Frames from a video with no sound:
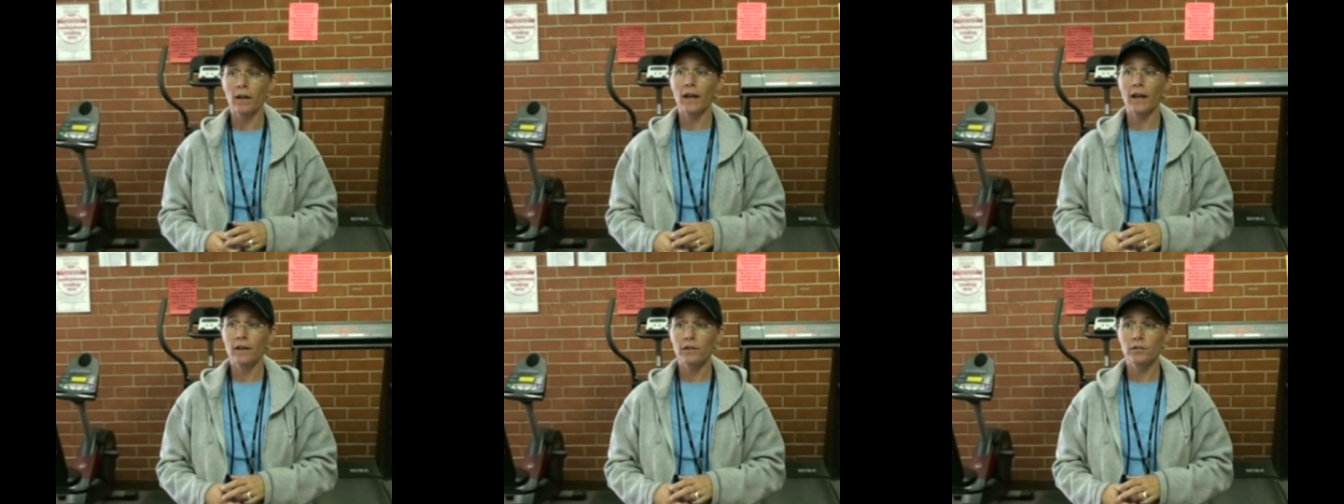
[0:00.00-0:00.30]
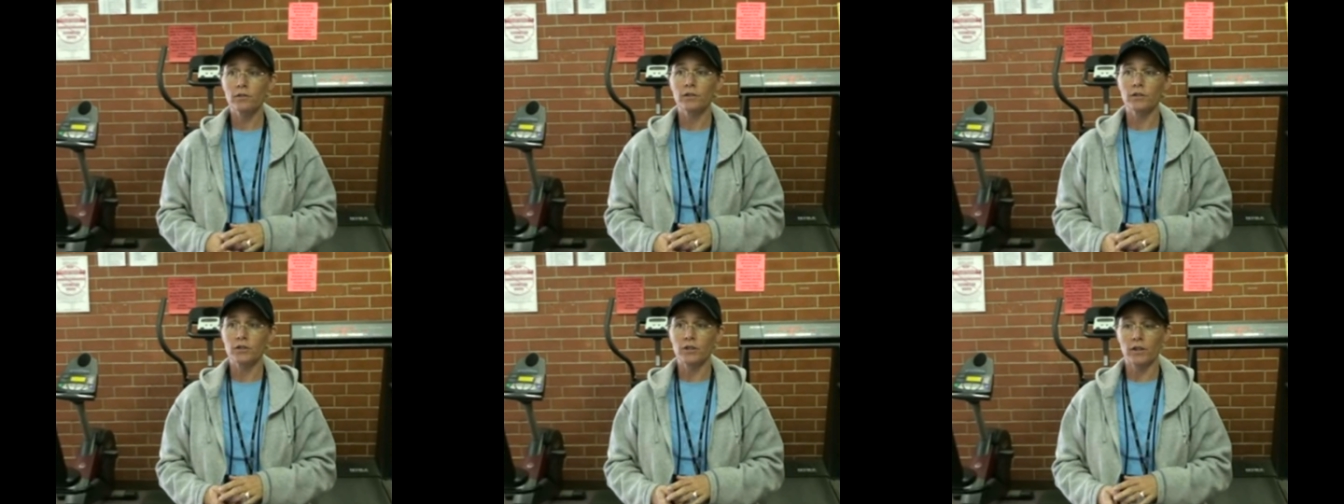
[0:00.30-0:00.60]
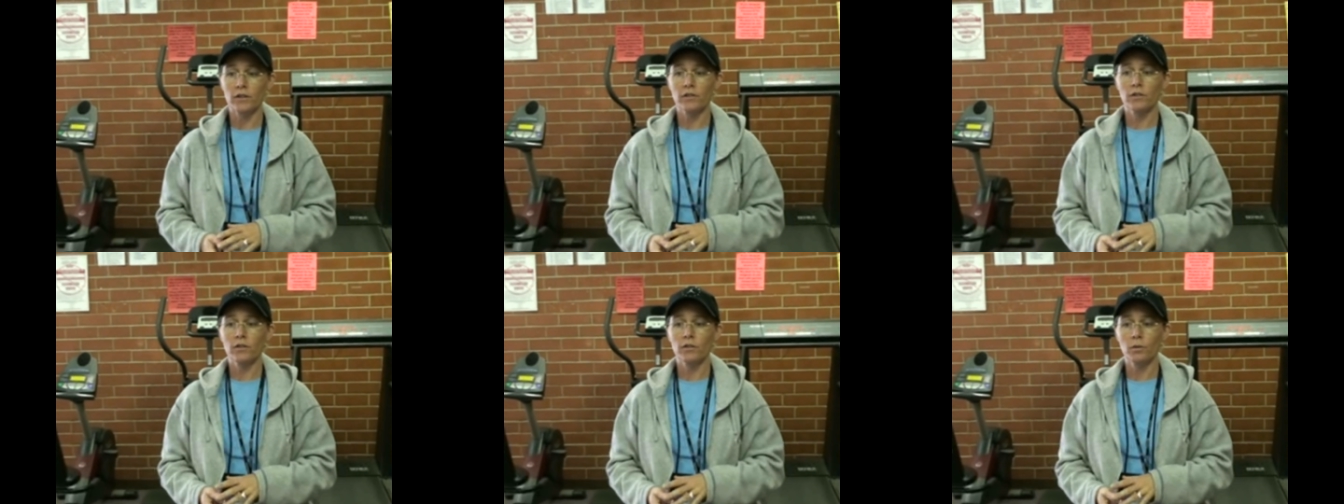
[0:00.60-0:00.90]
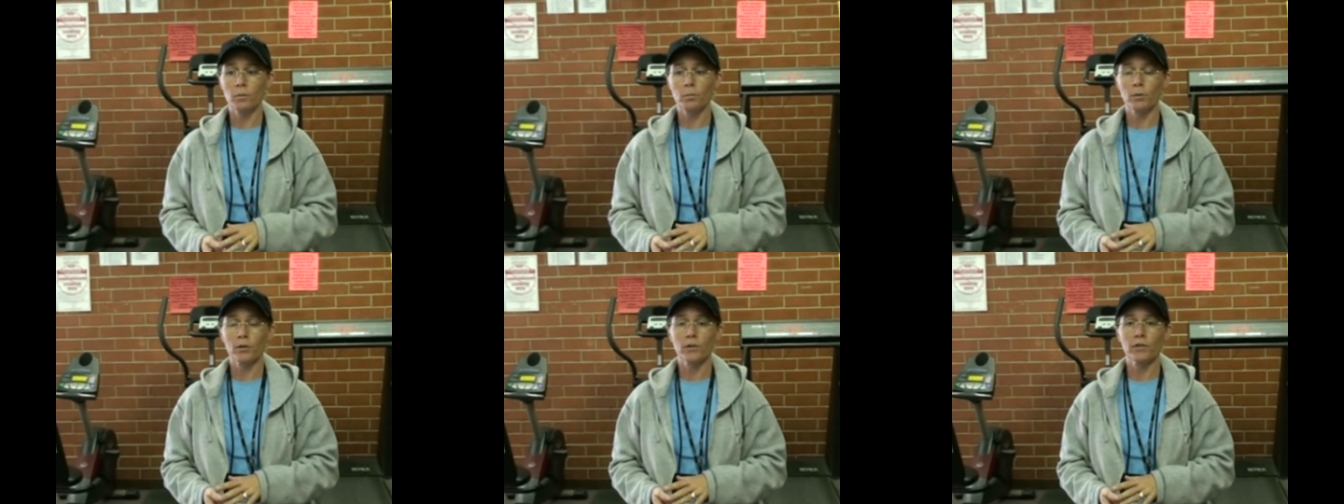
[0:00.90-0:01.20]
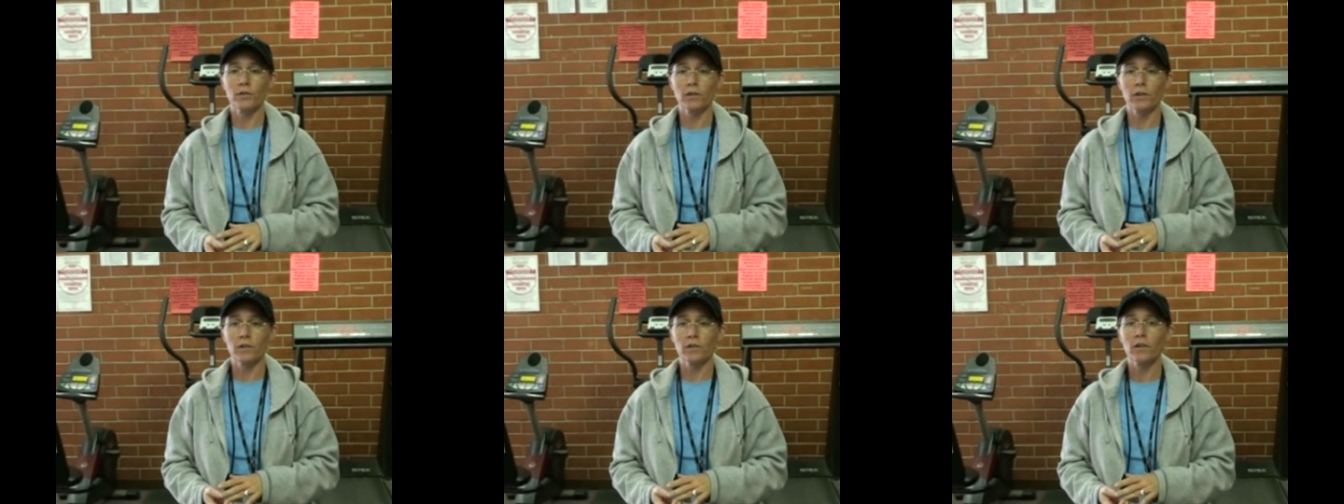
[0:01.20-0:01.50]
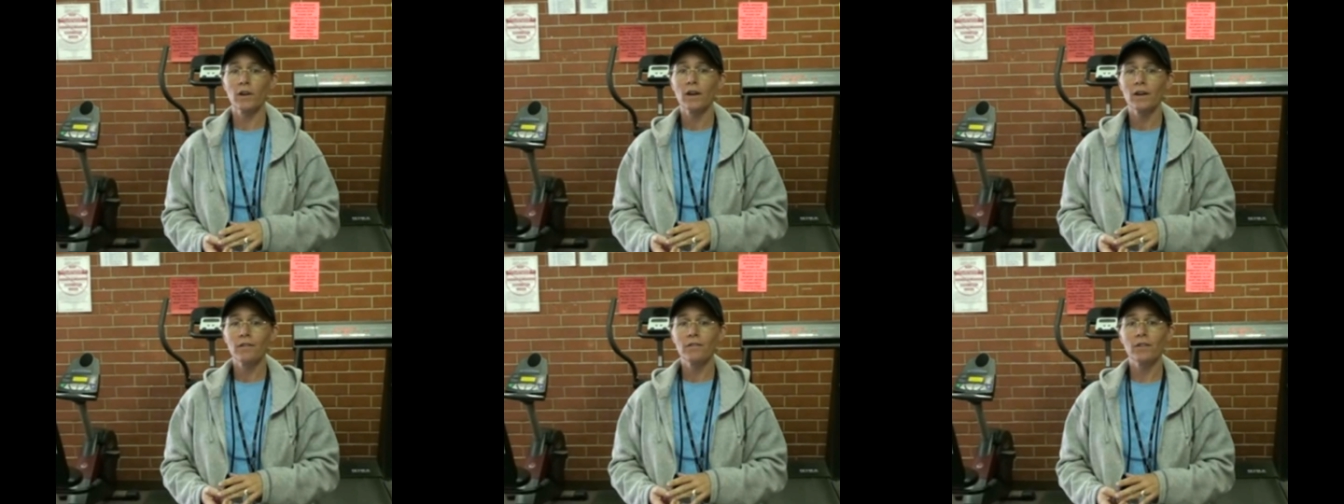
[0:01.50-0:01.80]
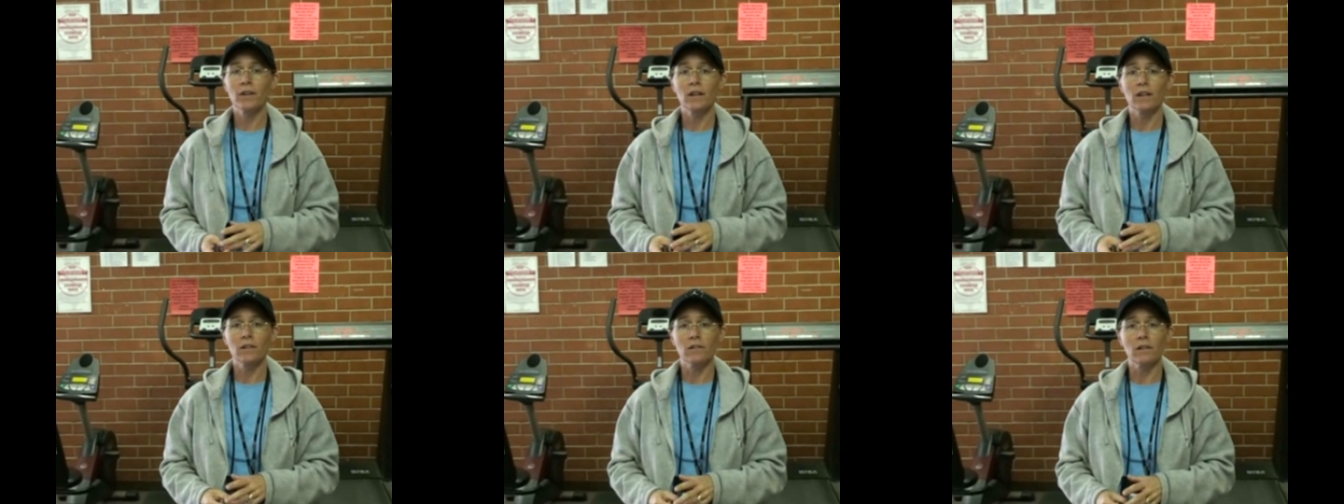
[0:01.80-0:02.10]
and to adjust to the person's
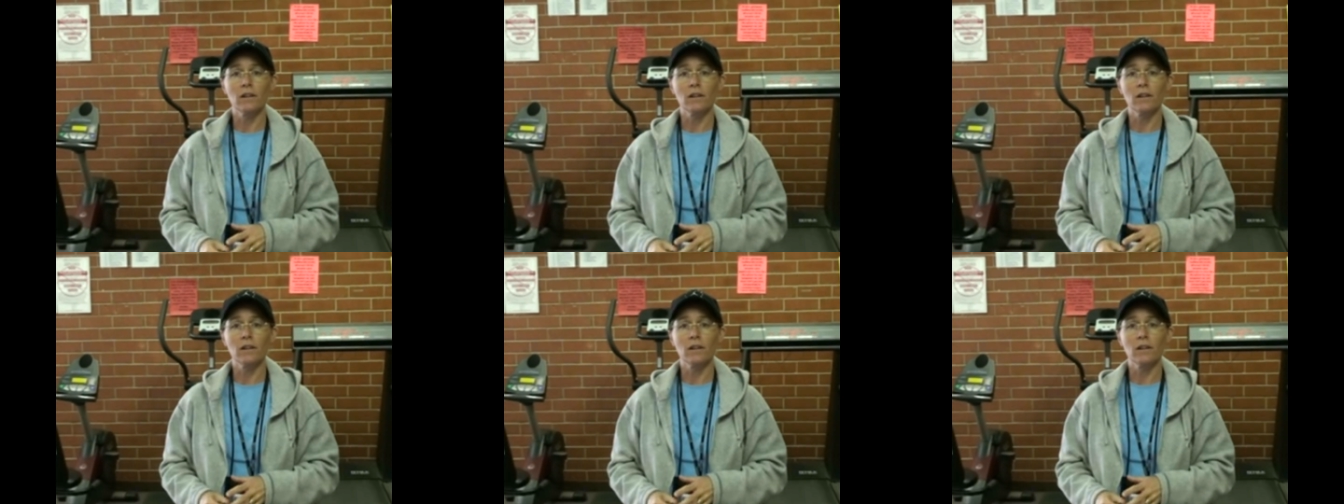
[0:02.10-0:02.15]
fitness